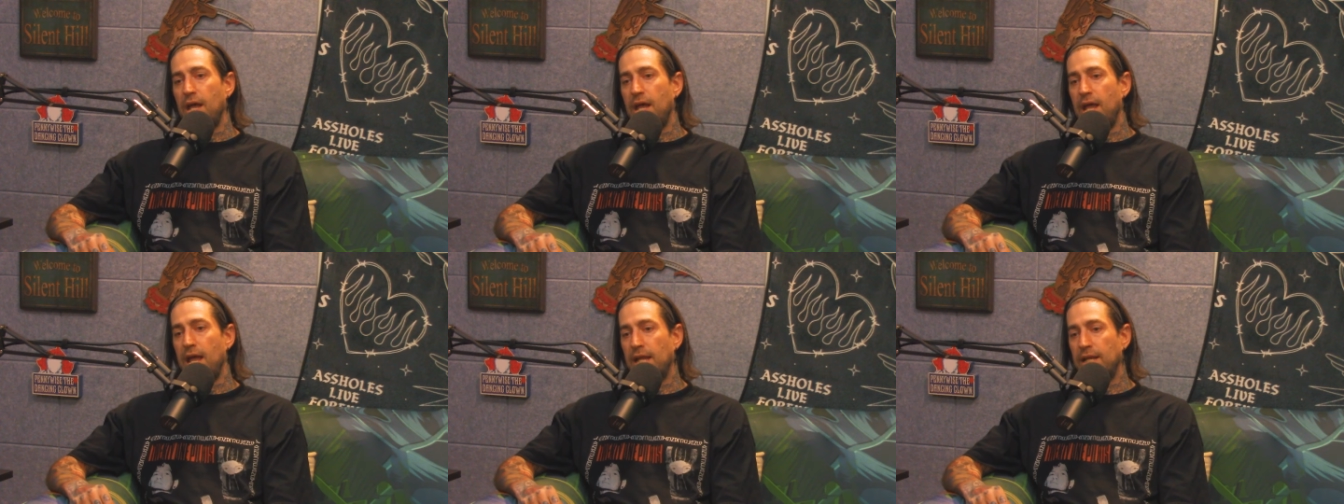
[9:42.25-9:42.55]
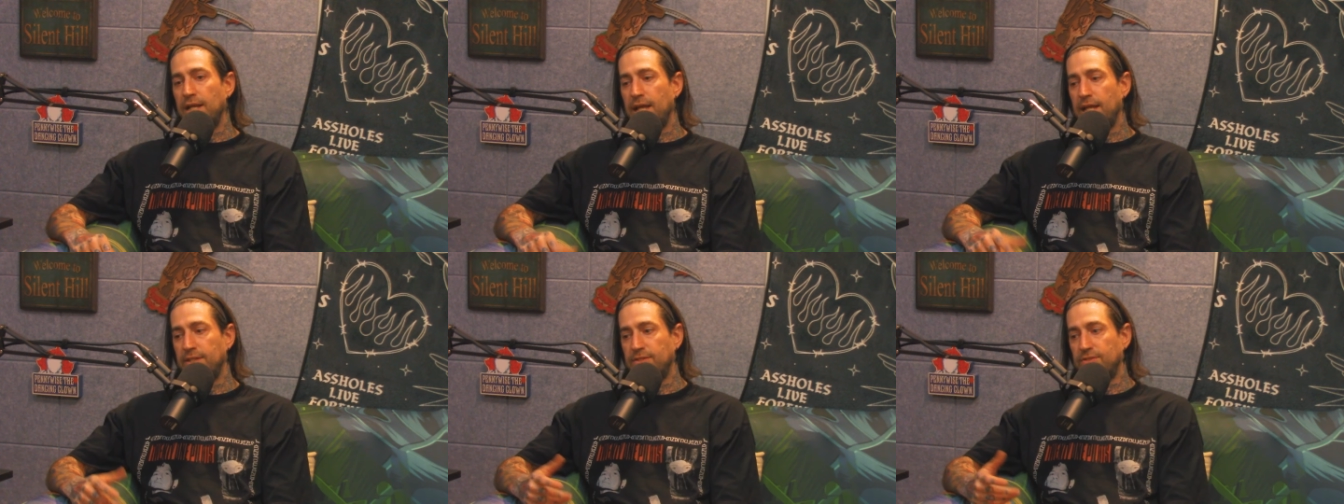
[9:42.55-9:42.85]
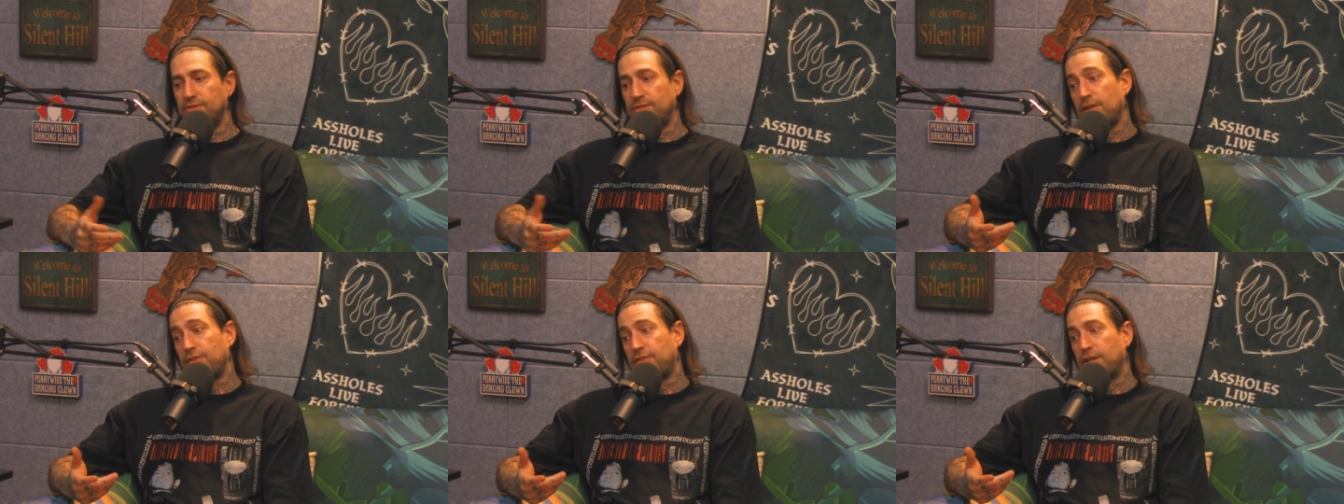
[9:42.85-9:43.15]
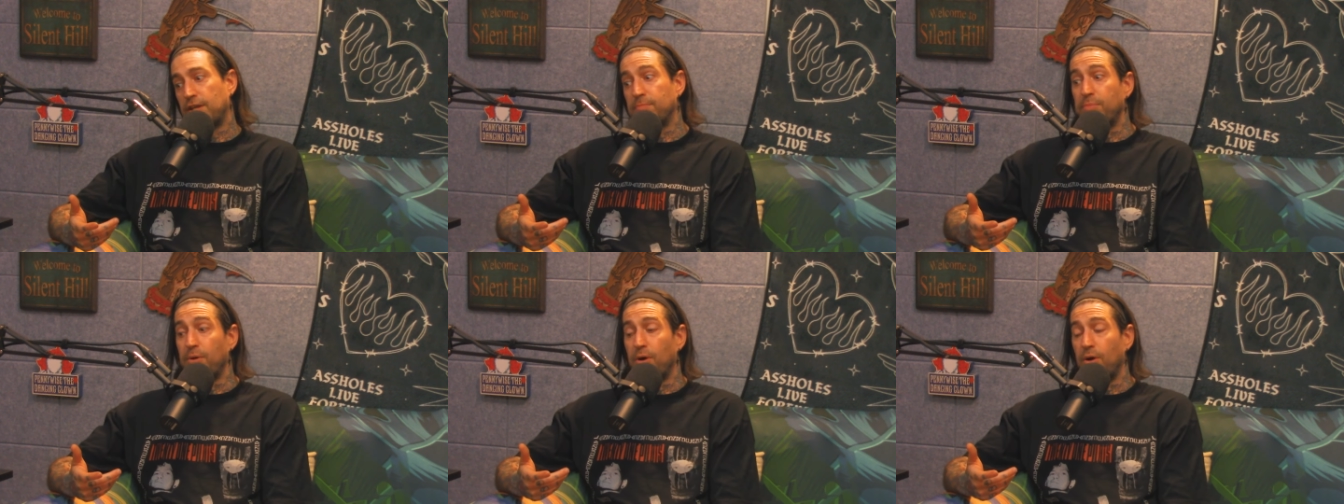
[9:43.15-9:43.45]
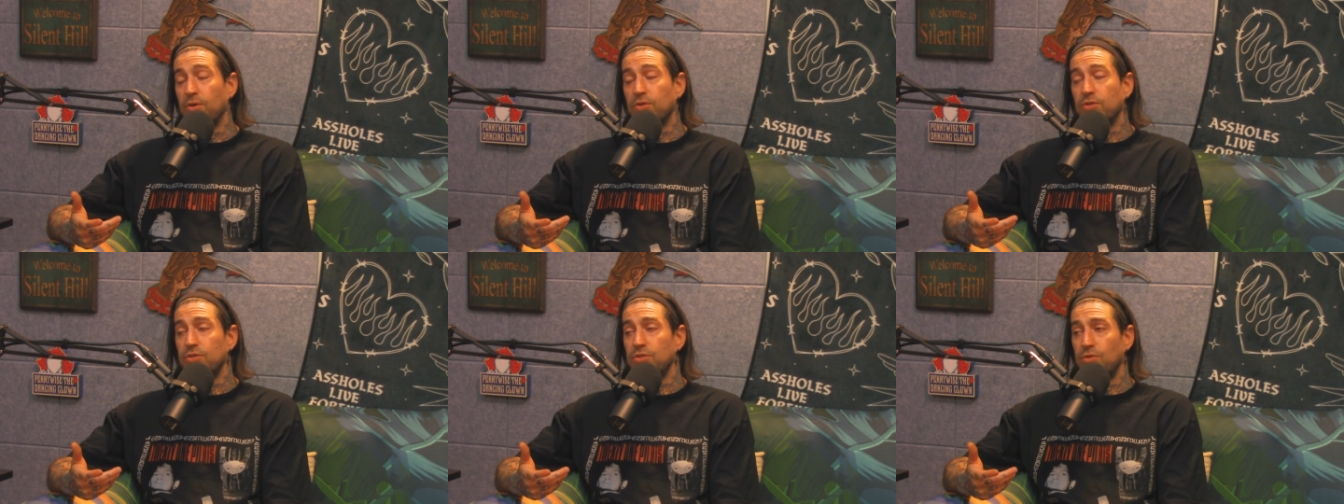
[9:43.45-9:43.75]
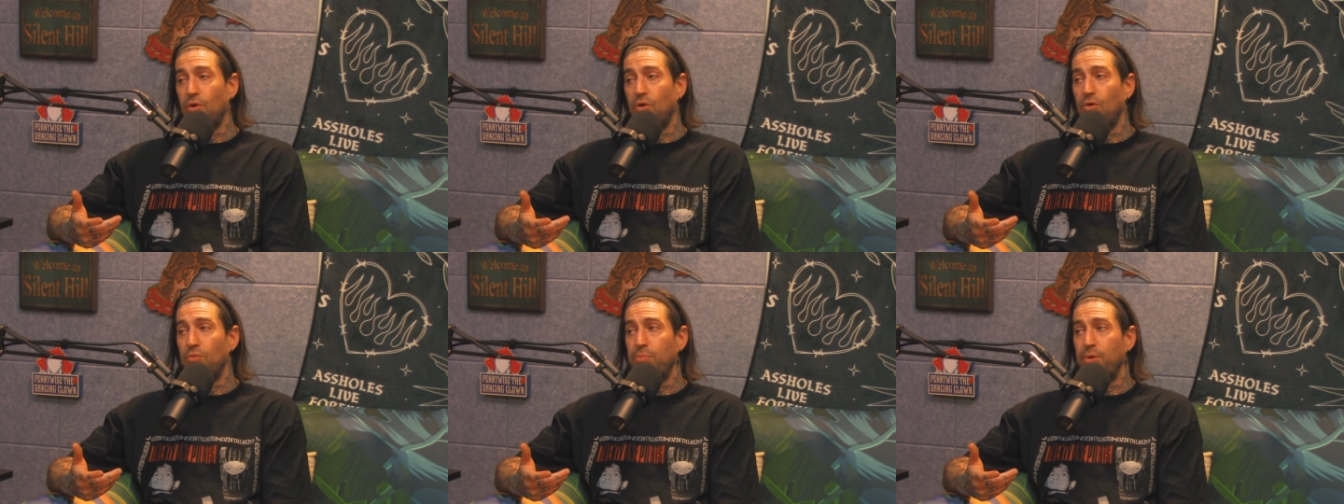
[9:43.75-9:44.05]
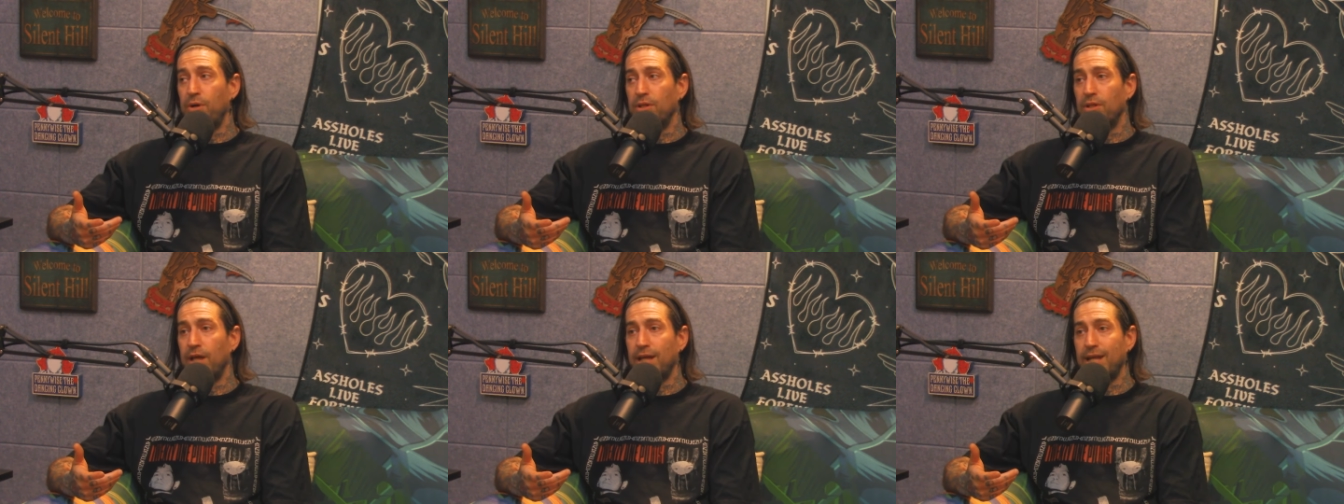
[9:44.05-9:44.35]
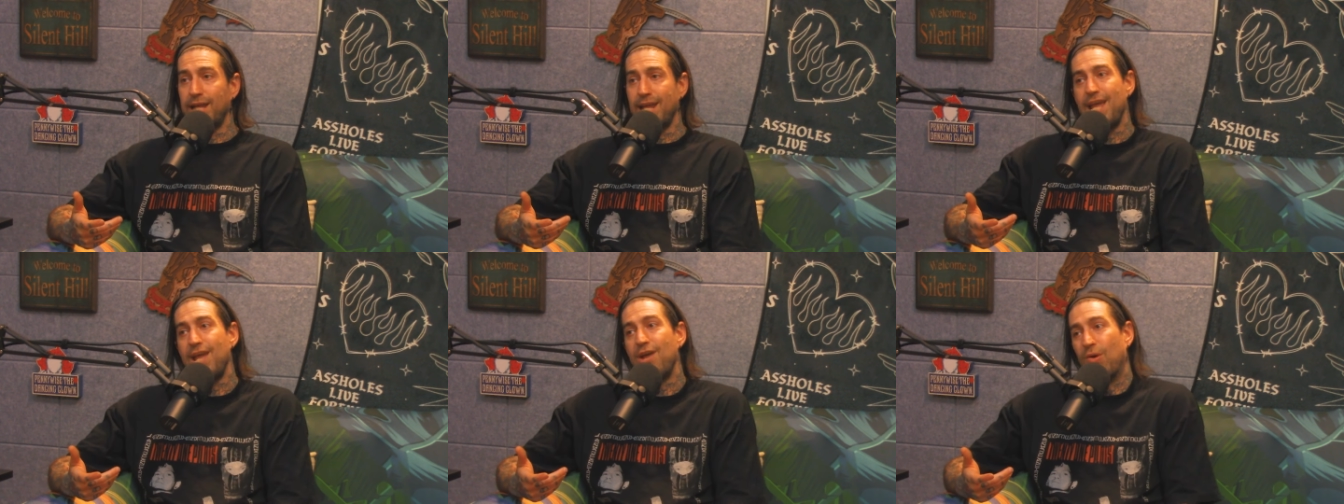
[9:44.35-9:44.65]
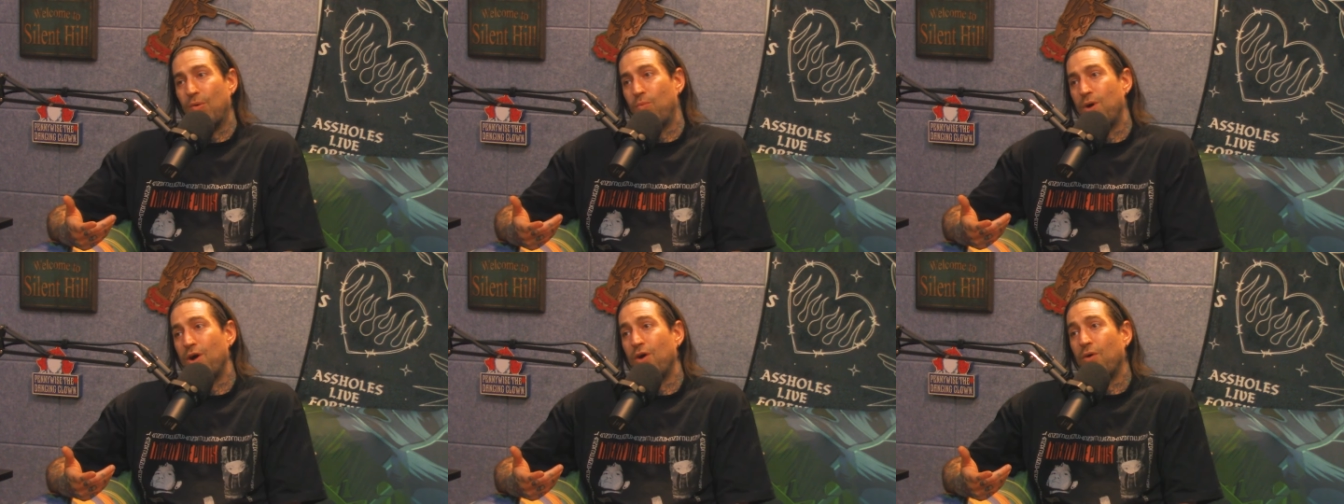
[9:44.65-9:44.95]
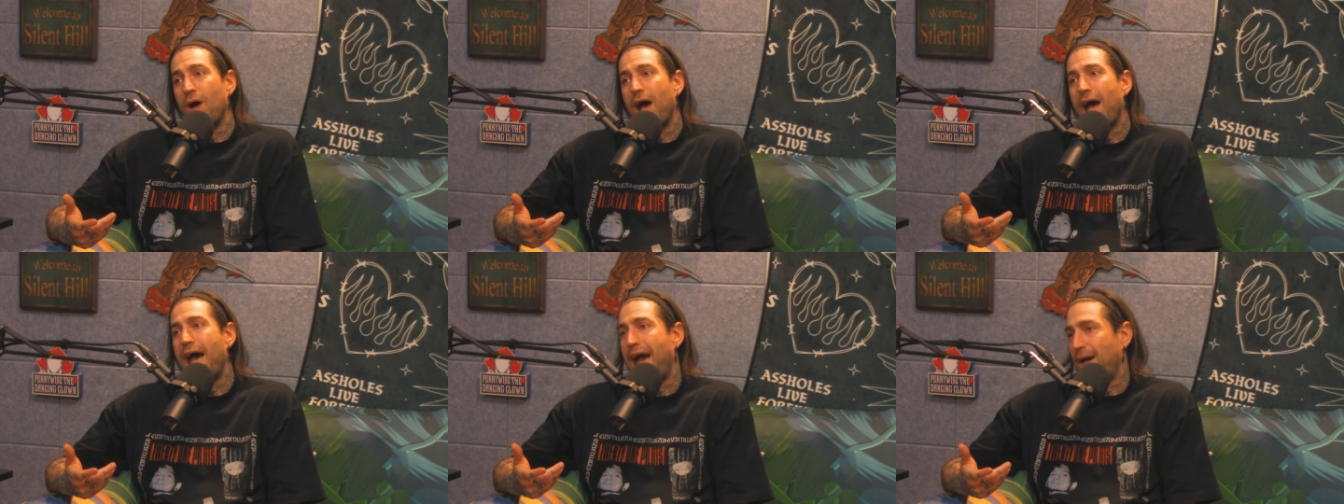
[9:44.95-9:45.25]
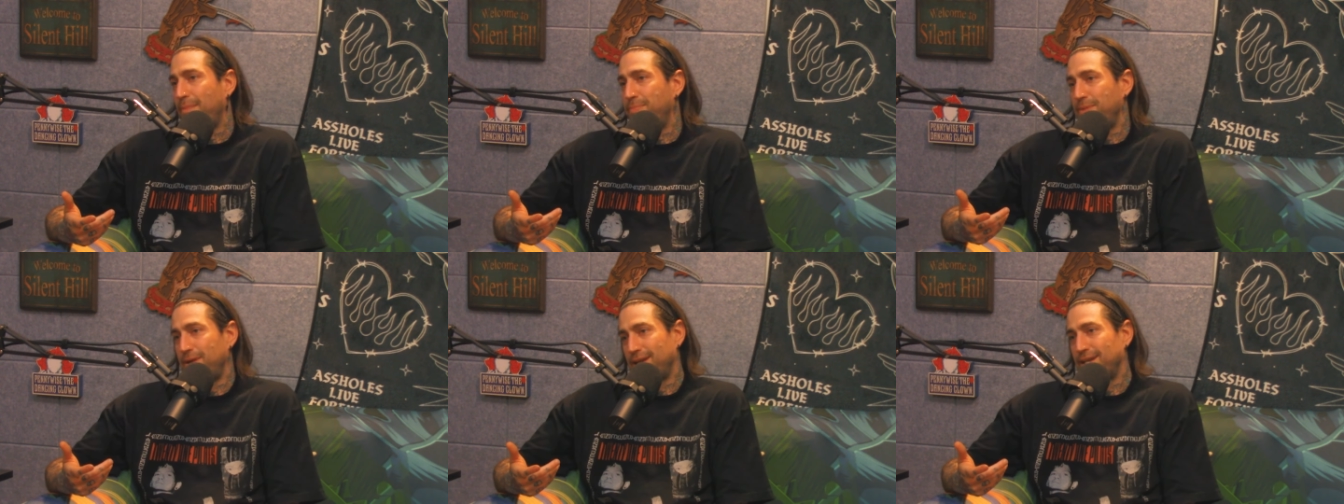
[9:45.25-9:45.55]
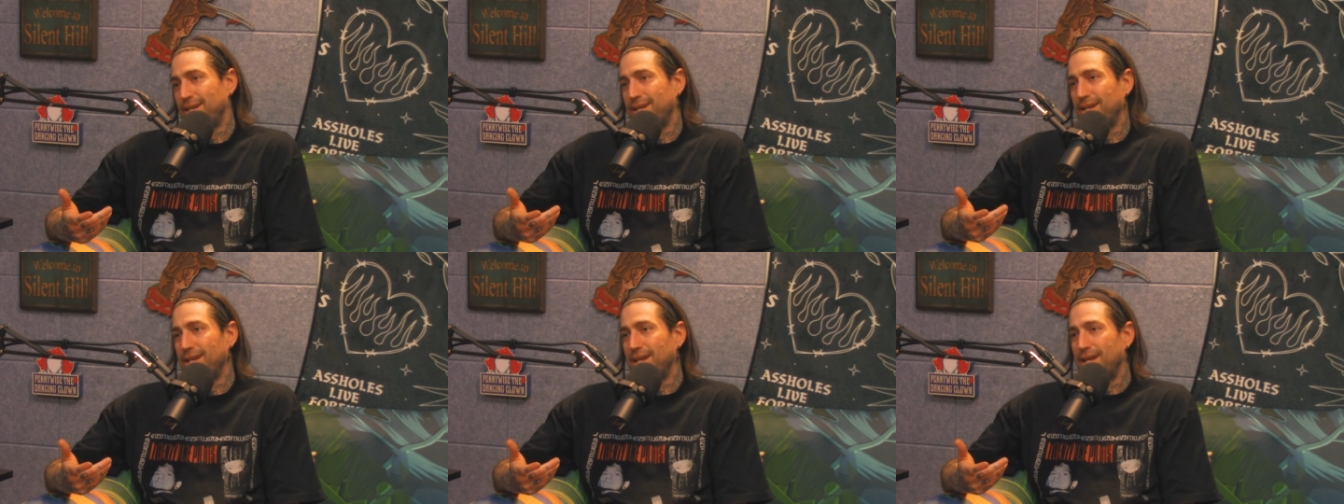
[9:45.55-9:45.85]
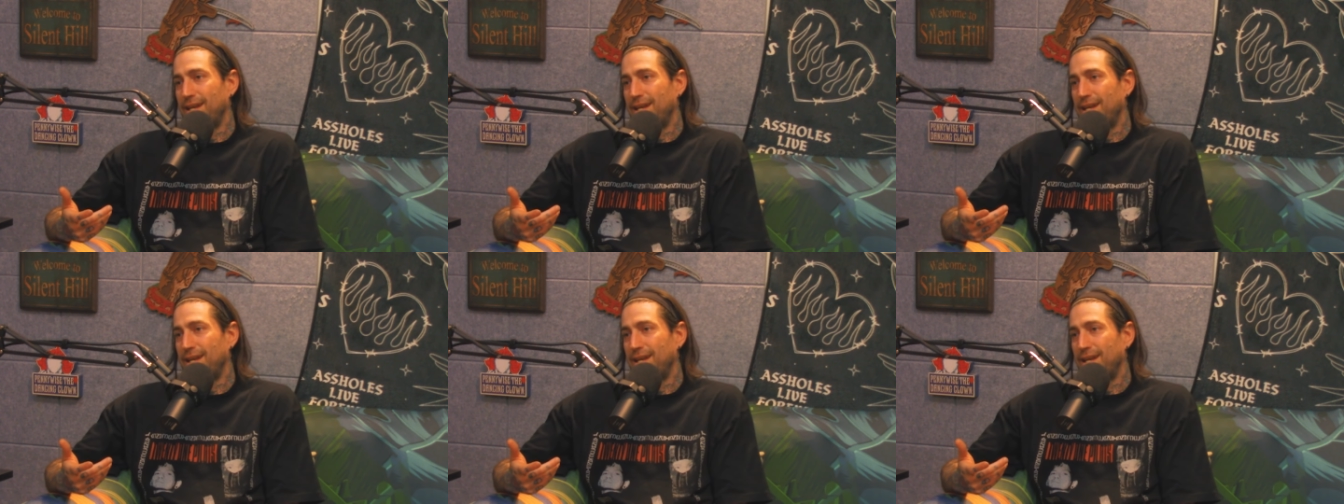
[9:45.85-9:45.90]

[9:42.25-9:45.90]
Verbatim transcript: and it's nothing personal but like it will happen